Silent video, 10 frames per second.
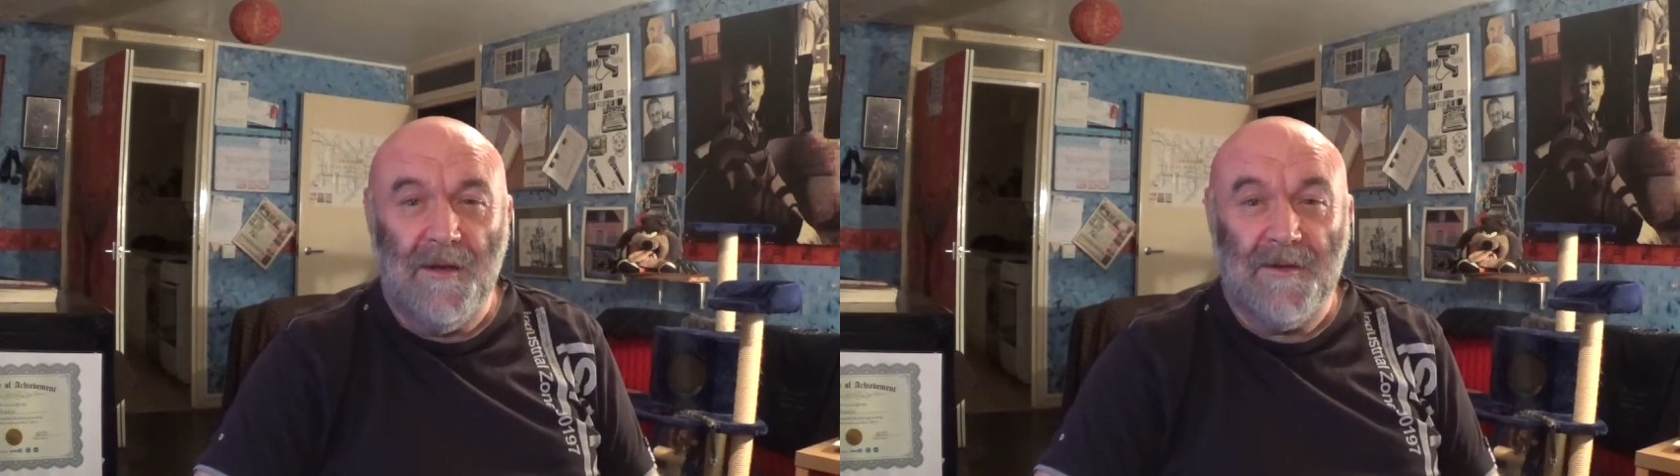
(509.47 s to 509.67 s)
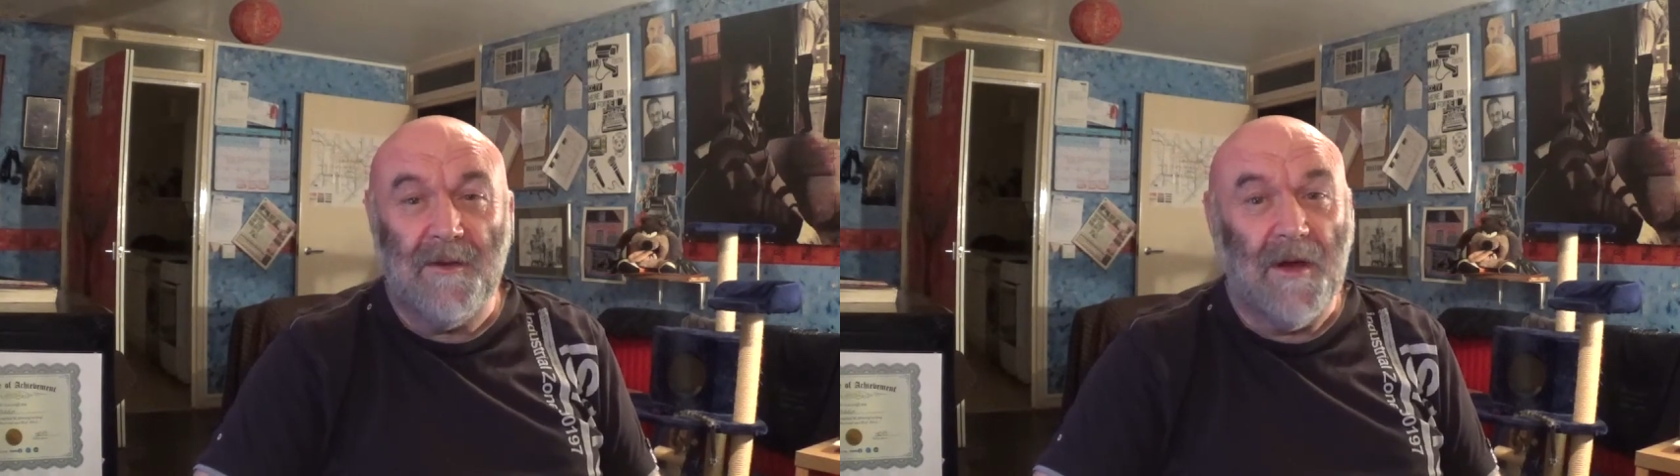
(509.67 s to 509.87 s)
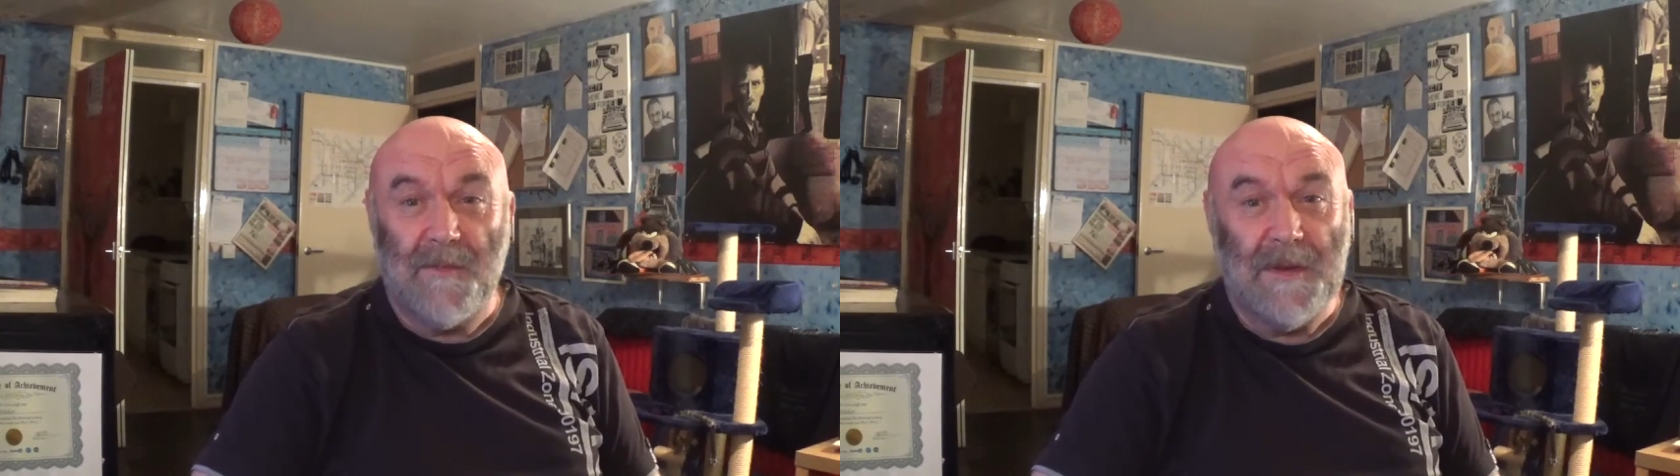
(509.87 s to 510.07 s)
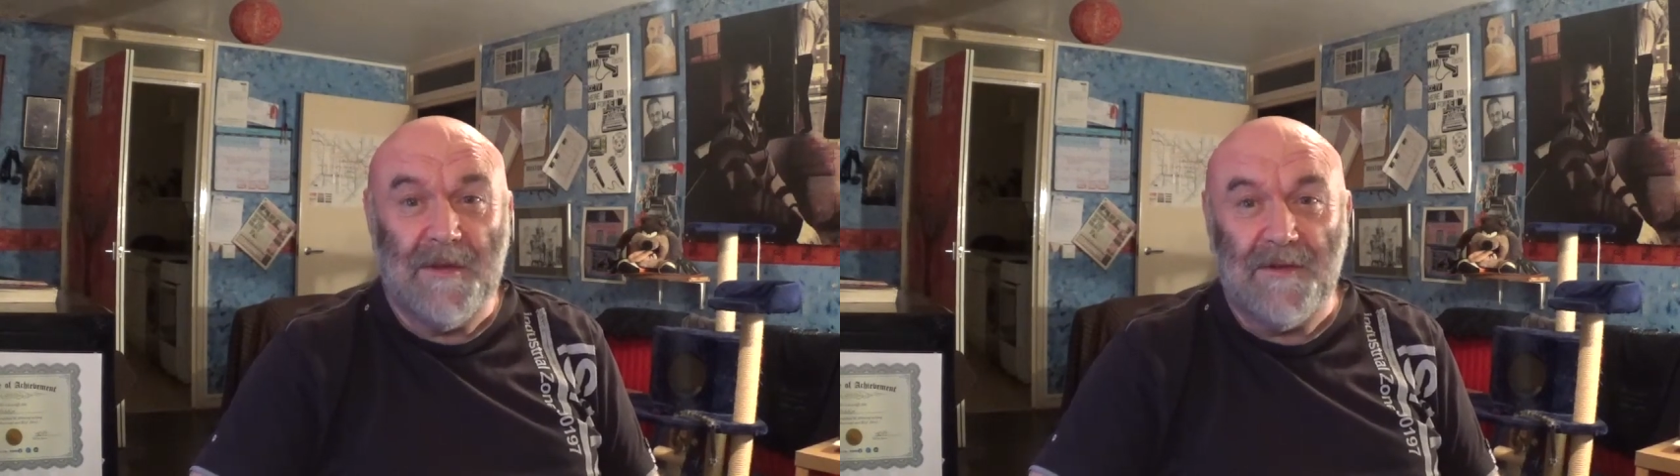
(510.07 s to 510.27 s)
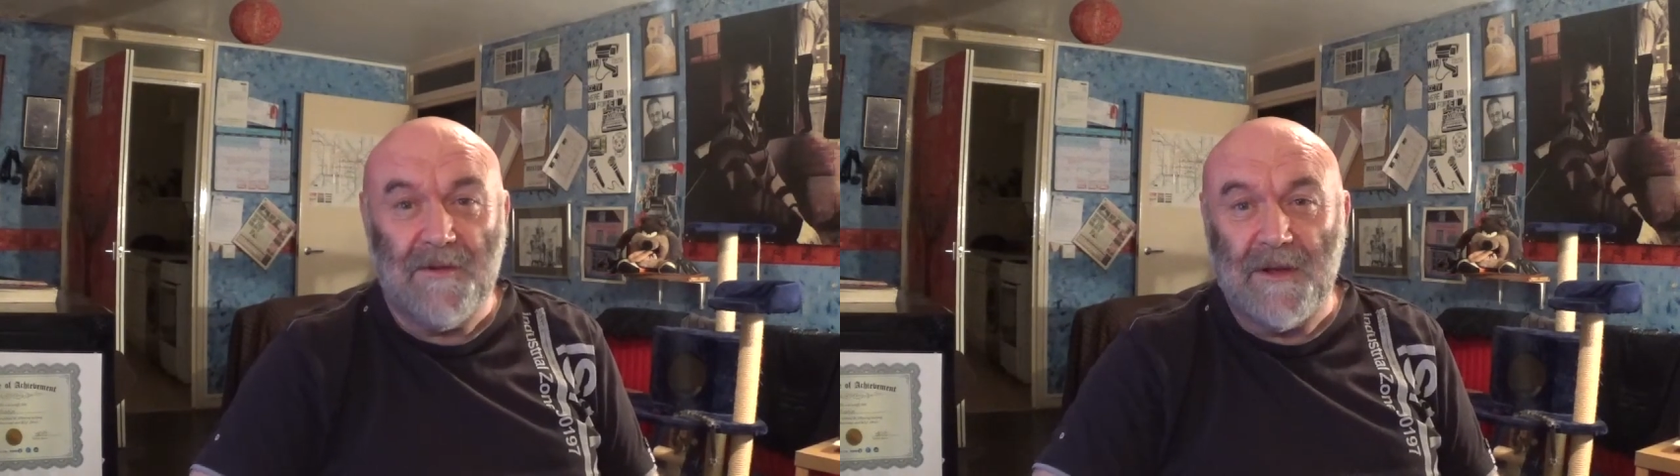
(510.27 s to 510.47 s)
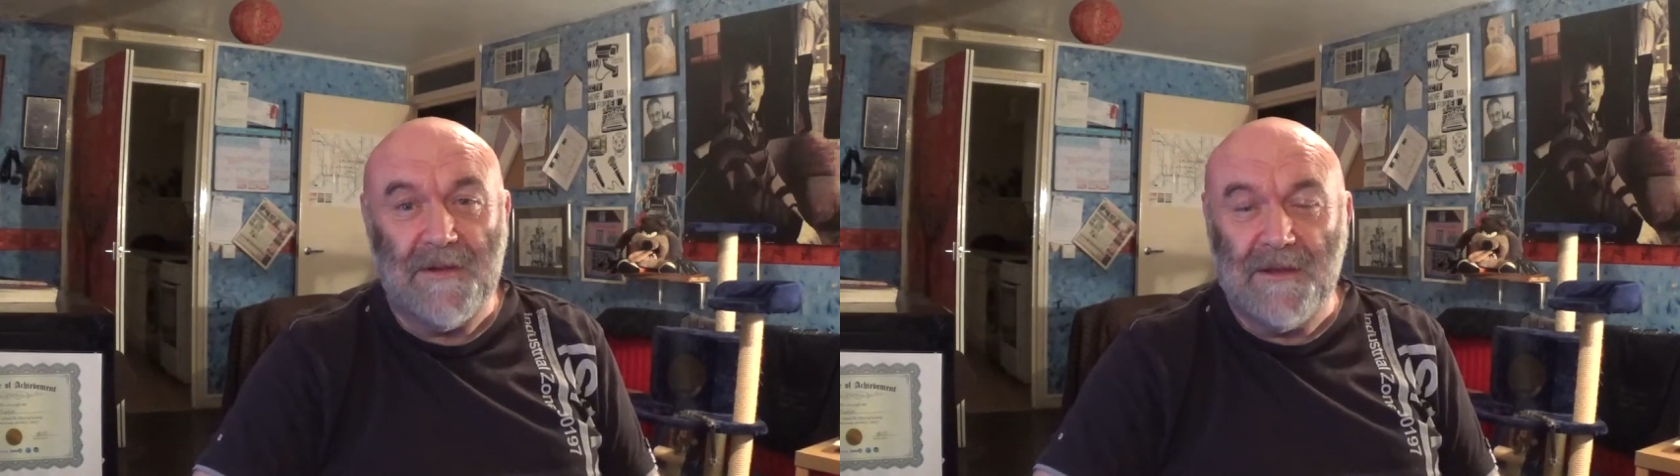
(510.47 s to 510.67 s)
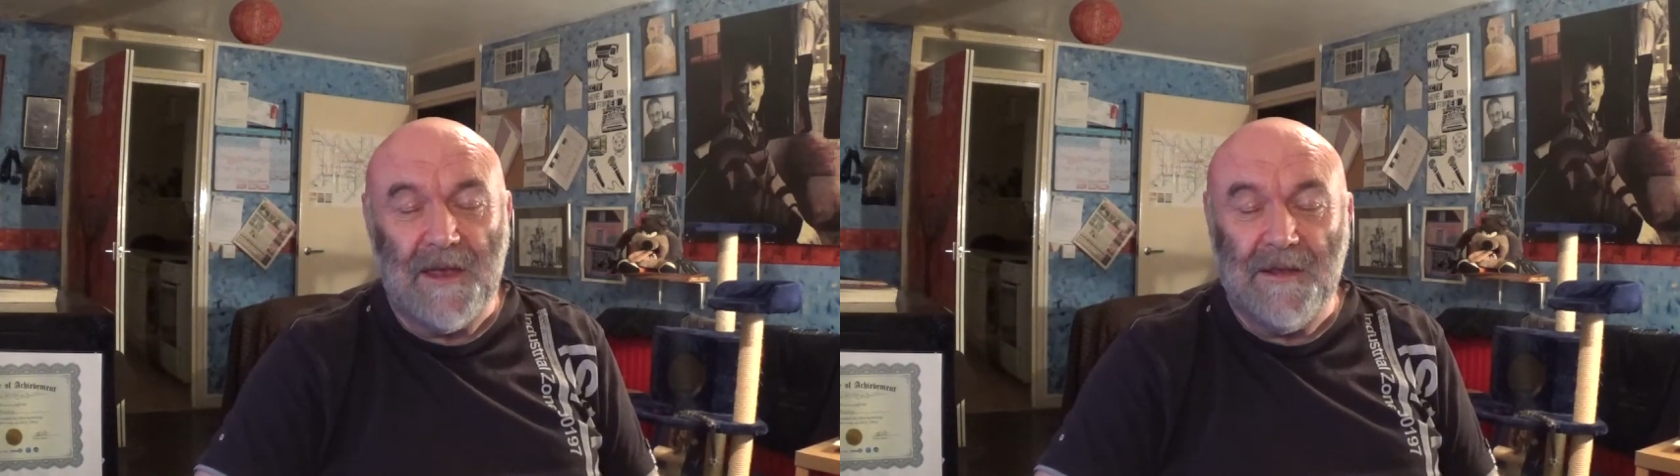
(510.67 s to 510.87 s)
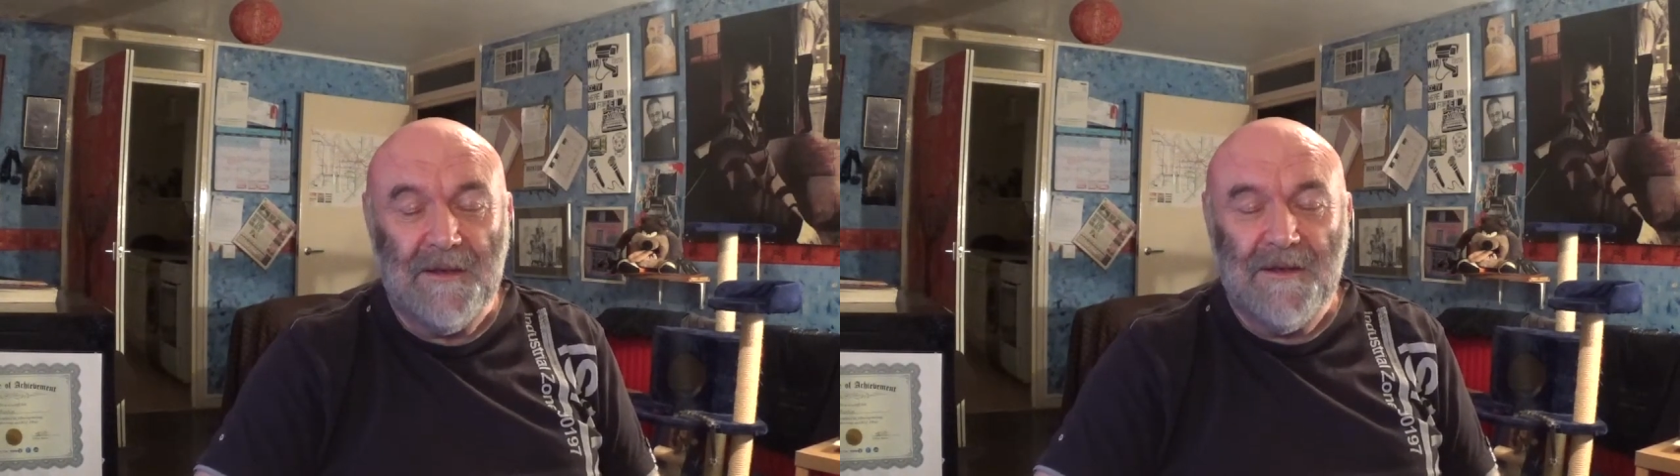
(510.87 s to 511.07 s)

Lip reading: Sorry, I've been distracted again.